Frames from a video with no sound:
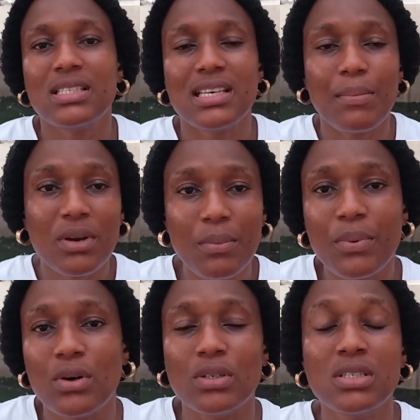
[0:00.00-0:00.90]

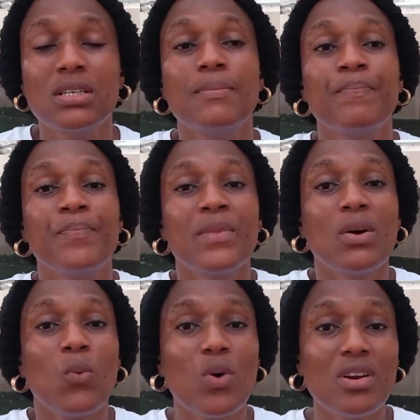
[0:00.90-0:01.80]

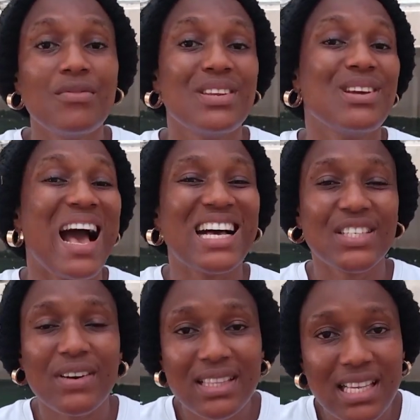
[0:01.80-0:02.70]
one of the
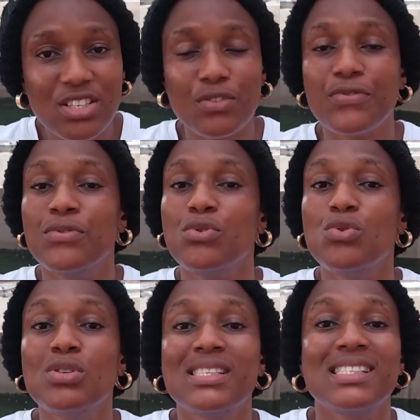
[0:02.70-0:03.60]
advantages of
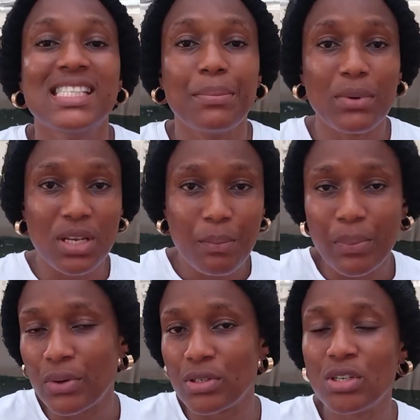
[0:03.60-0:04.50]
using tarpaulin
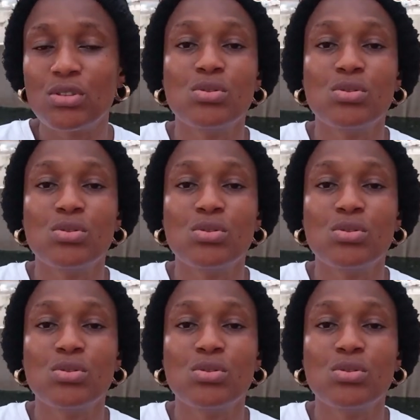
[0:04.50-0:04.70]
pond